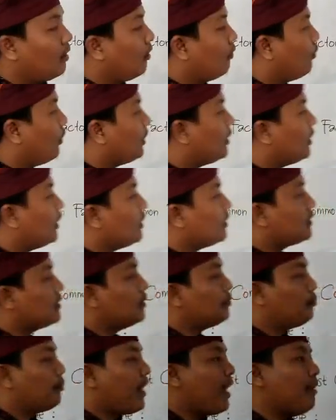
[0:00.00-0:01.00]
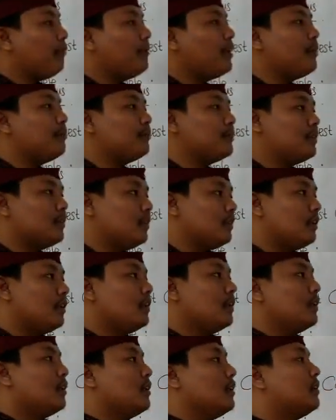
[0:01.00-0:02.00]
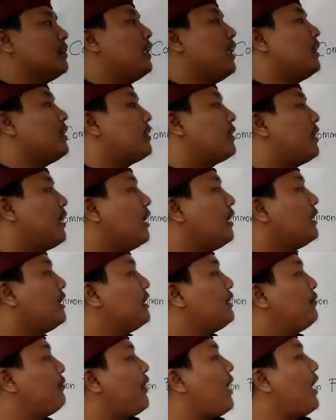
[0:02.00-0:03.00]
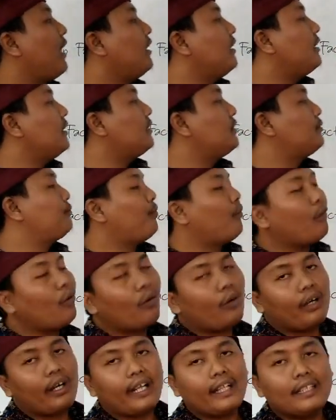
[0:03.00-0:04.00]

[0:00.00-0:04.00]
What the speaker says: What is the prime number that can divide 4